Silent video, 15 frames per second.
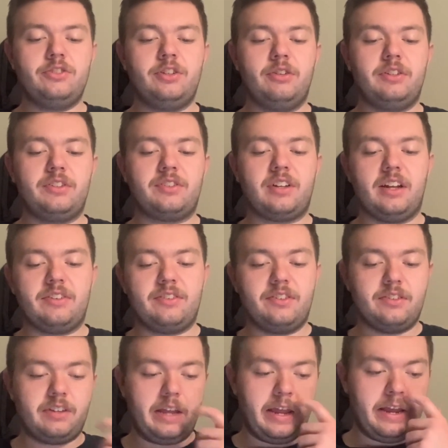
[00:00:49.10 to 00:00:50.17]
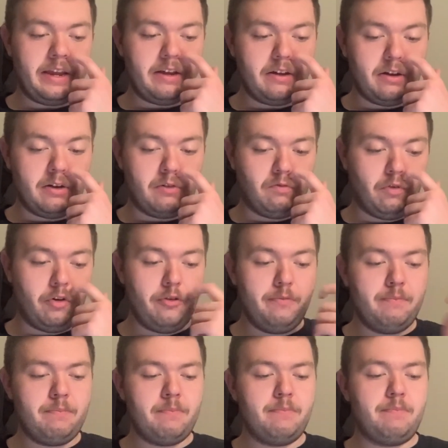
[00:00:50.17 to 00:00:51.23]
discusses a
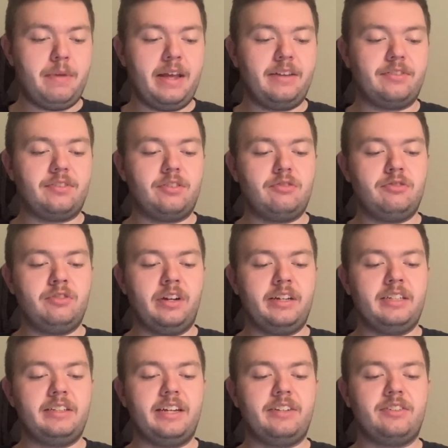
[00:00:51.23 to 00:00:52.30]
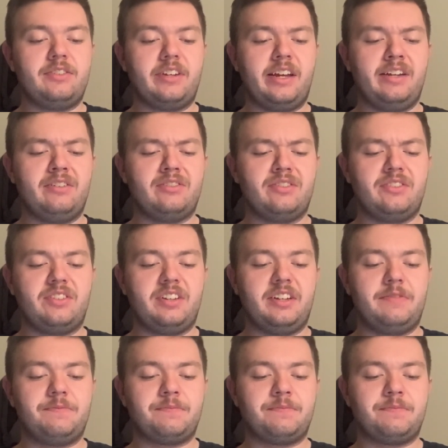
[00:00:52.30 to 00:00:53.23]
Rome-based United Nations agency